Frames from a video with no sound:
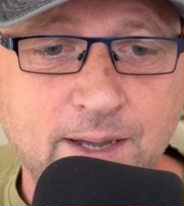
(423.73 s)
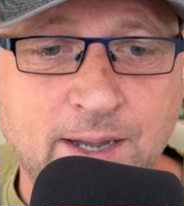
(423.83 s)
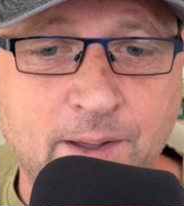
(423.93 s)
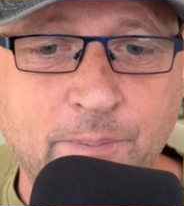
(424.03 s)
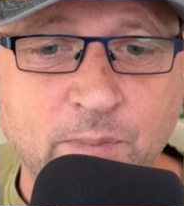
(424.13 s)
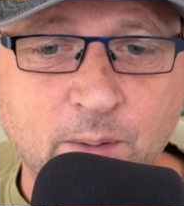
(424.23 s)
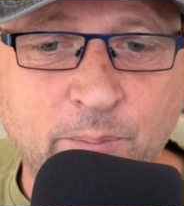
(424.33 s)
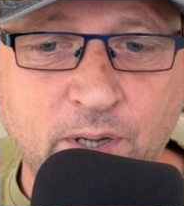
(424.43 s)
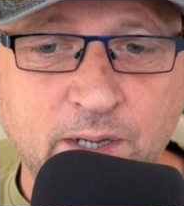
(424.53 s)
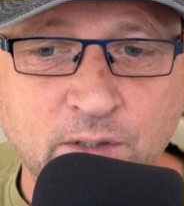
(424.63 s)
Um,
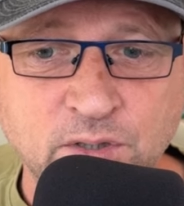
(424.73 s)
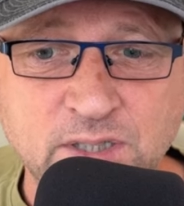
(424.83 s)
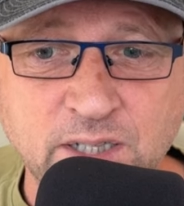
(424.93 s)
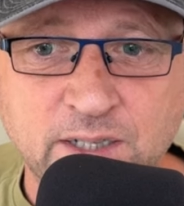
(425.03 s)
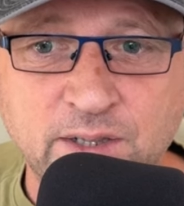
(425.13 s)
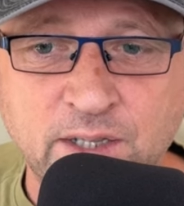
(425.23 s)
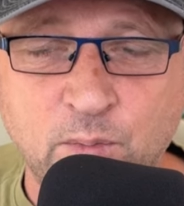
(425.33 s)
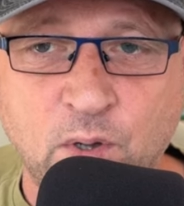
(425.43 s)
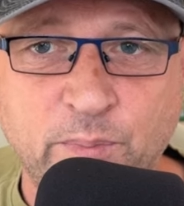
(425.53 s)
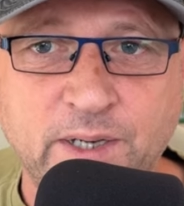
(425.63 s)
but it looks like they
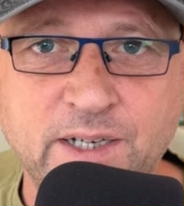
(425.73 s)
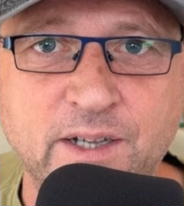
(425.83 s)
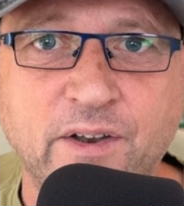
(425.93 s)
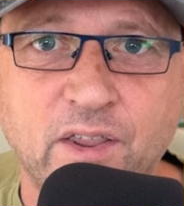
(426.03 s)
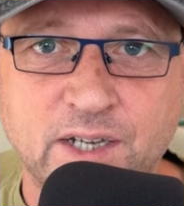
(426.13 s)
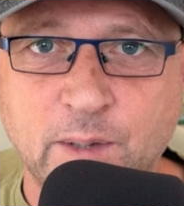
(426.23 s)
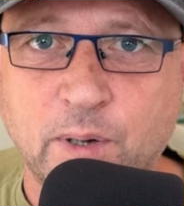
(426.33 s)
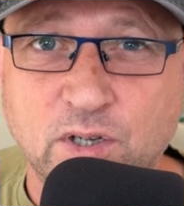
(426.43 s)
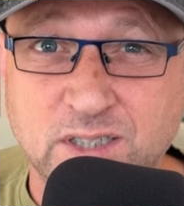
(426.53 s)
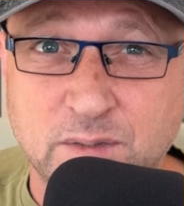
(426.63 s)
will be needing another
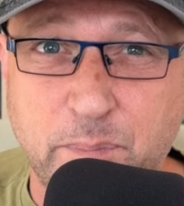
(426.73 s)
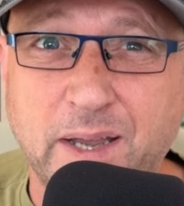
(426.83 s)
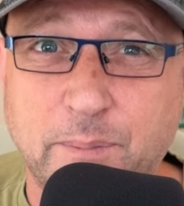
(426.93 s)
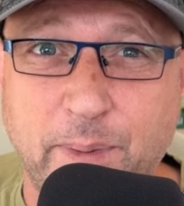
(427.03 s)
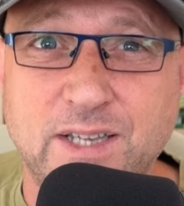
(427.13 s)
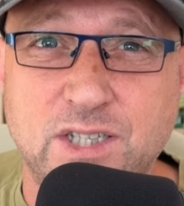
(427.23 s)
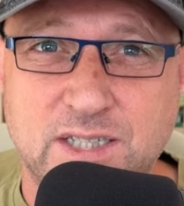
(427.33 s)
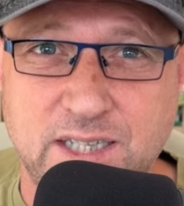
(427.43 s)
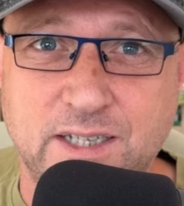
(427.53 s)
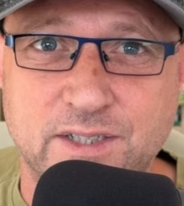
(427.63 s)
keeper because there's big Benji
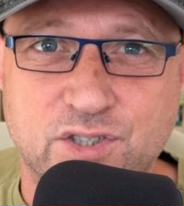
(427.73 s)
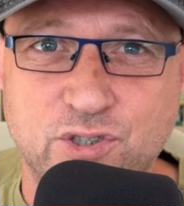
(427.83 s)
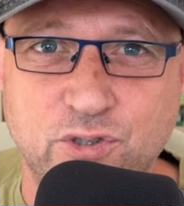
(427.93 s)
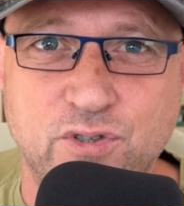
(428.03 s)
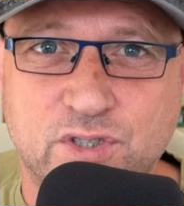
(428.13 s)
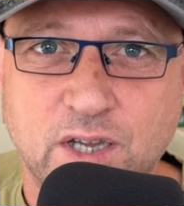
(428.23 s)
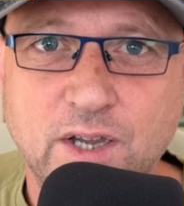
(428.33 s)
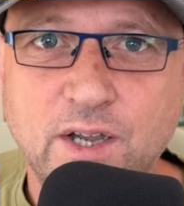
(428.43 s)
Siegrist news